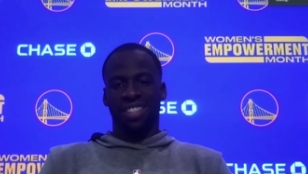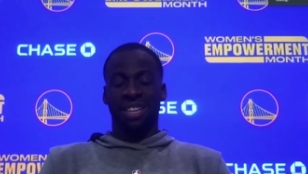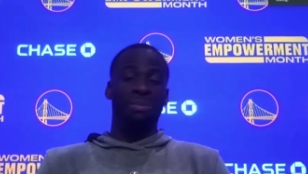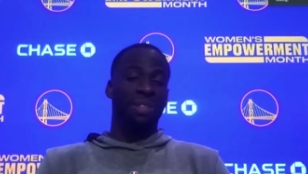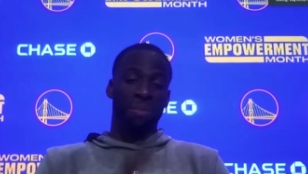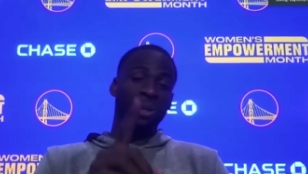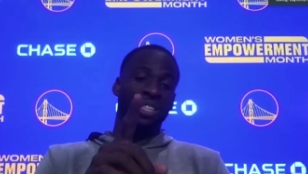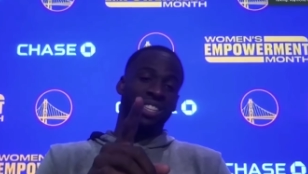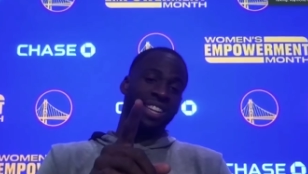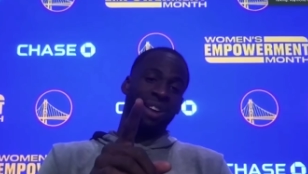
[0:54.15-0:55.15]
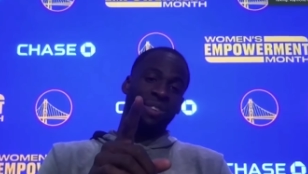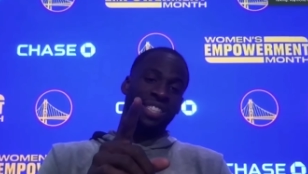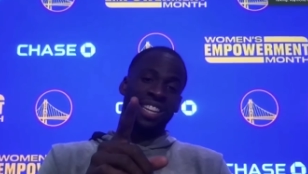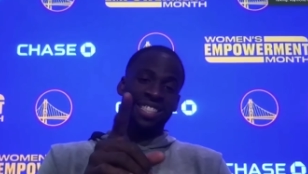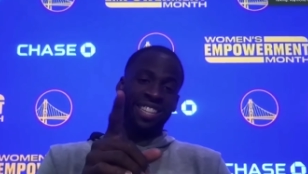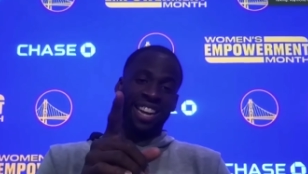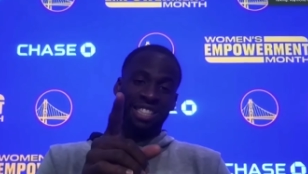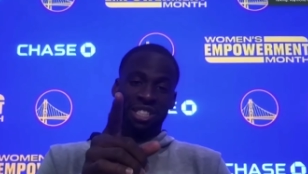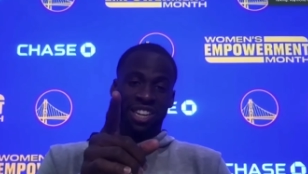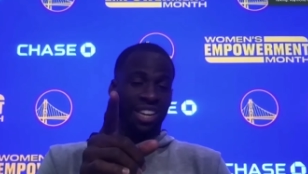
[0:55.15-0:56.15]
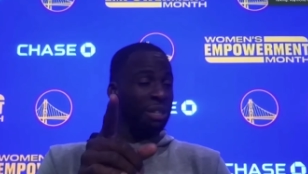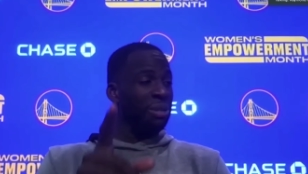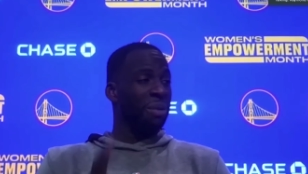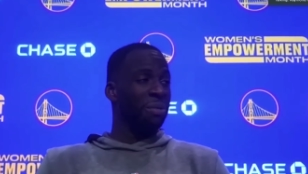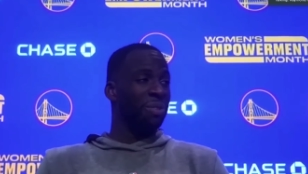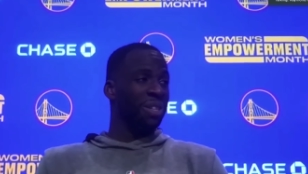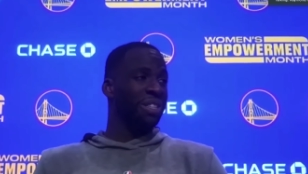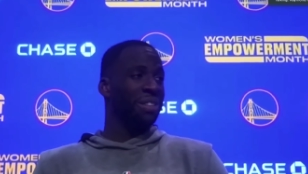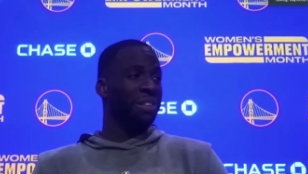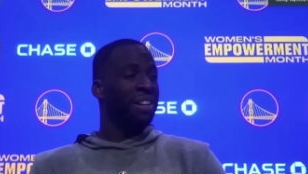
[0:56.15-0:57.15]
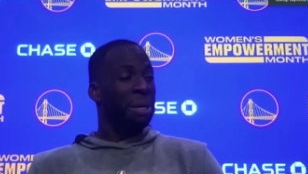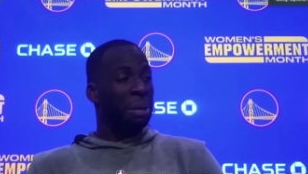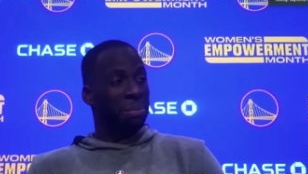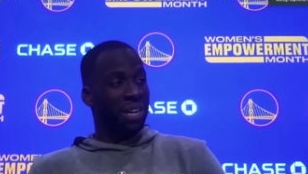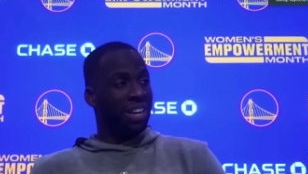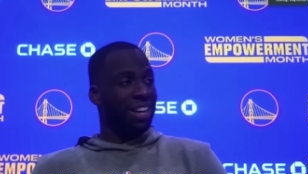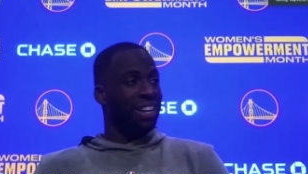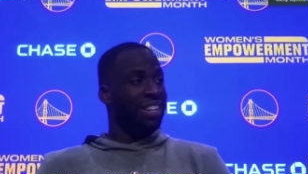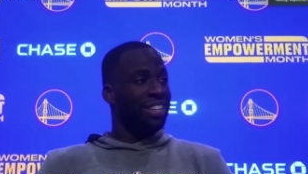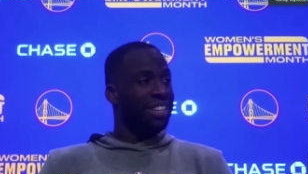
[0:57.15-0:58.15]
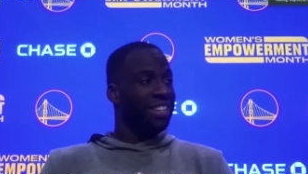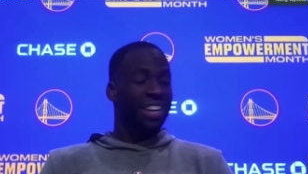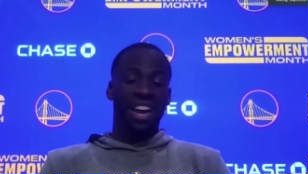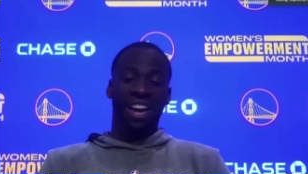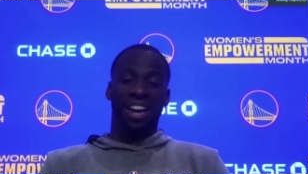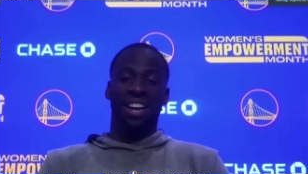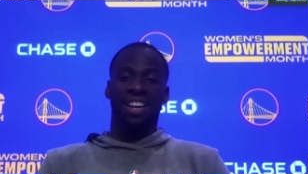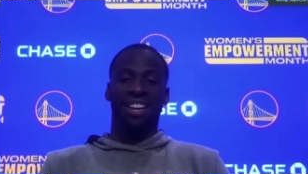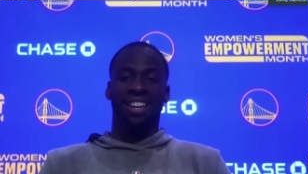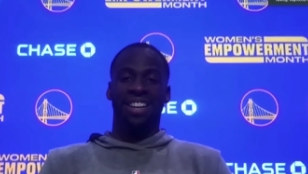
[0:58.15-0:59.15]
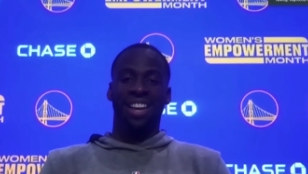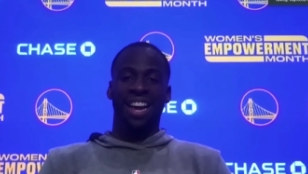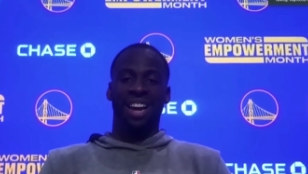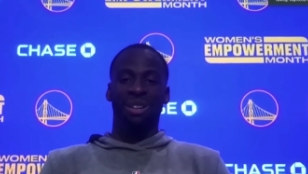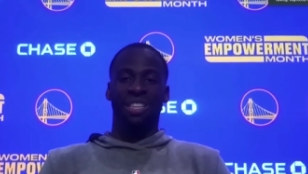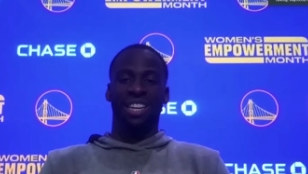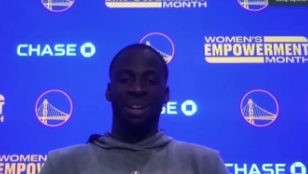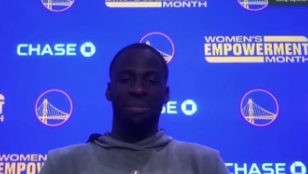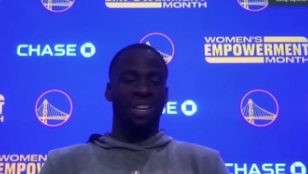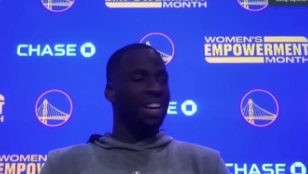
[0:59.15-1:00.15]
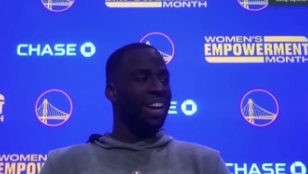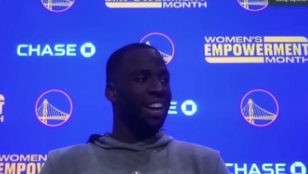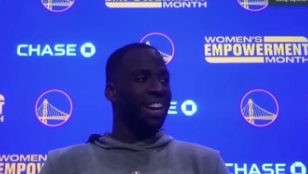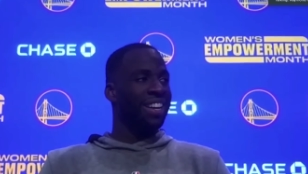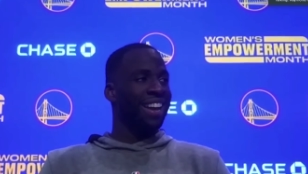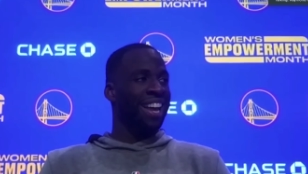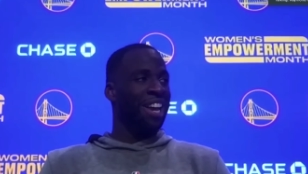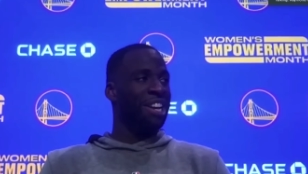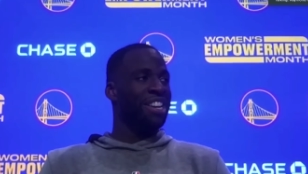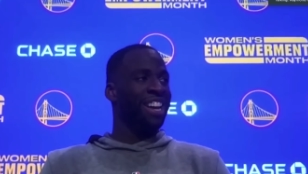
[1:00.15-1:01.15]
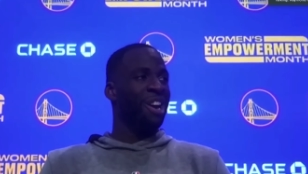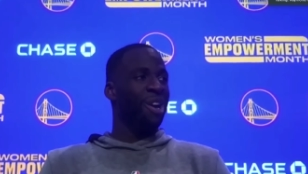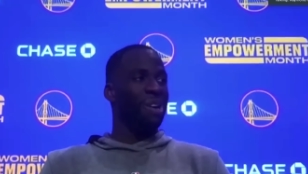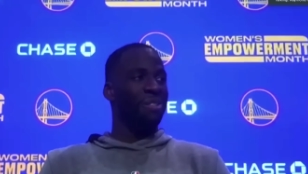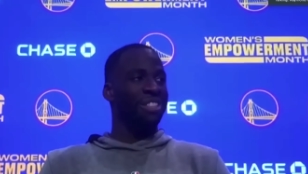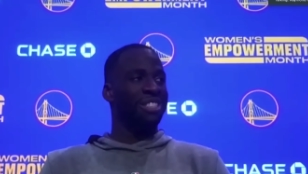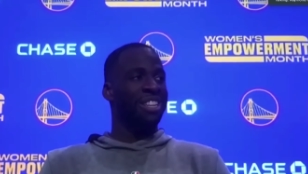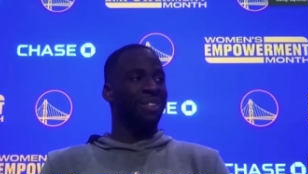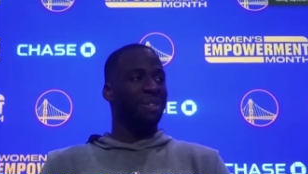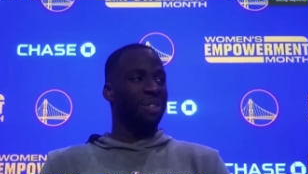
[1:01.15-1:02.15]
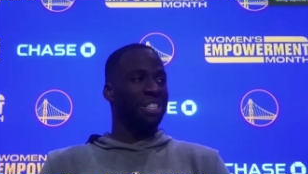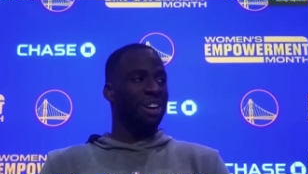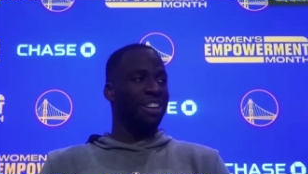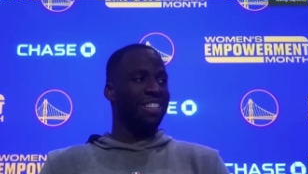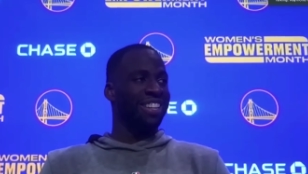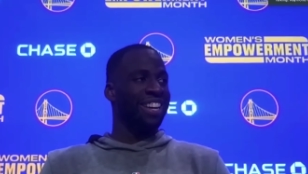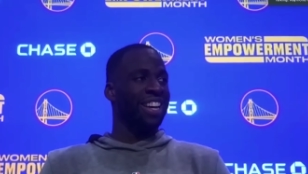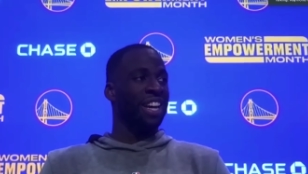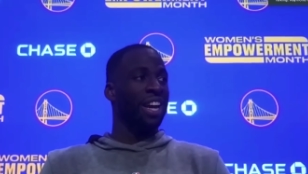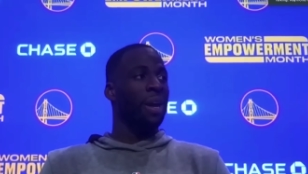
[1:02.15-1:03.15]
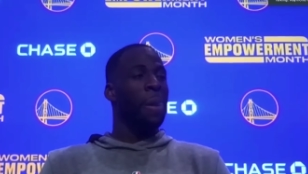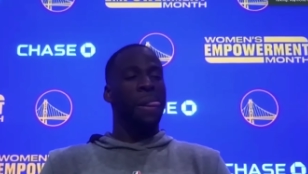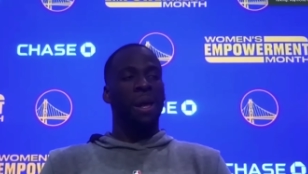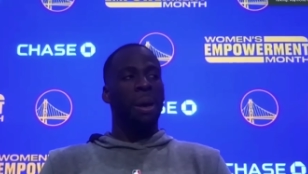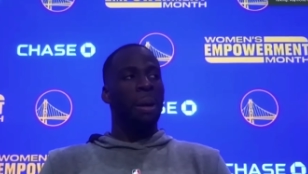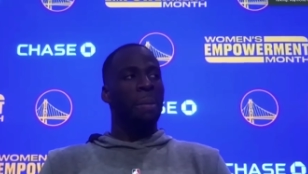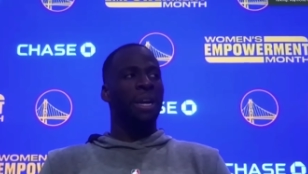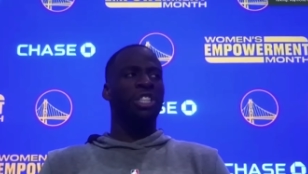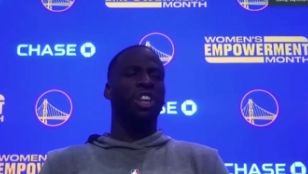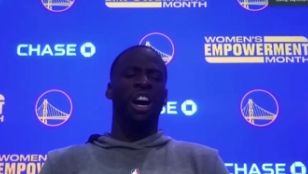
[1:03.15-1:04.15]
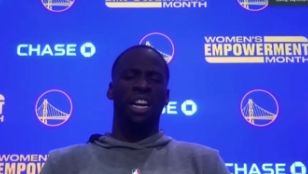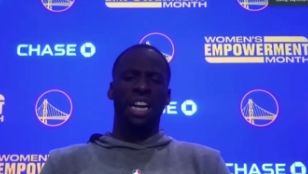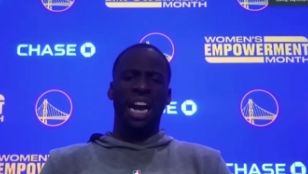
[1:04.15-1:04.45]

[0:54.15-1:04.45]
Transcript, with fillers: Some most of the time for things that I shouldn't get in trouble for too. But uh, yeah, I don't think I'm a that that hard or tough of a target to yell at. But it's all good.